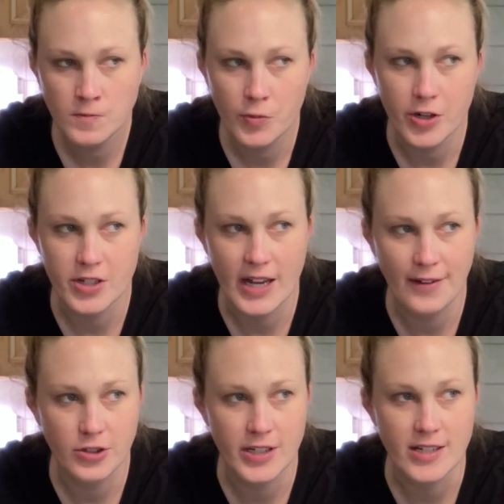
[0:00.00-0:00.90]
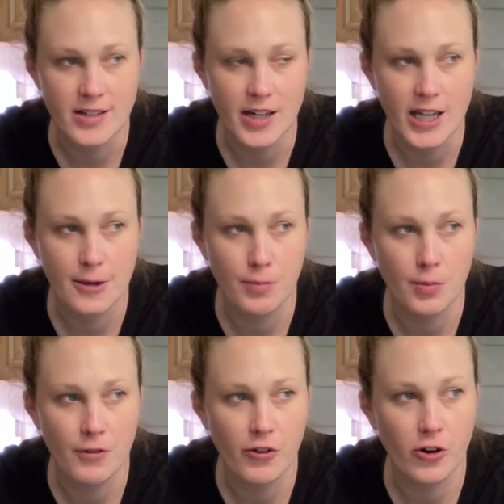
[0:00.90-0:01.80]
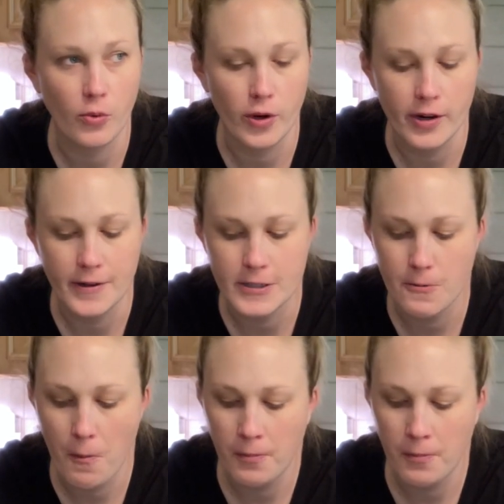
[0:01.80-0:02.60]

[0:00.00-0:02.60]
There's an aftertaste that I can't put my finger on what it is,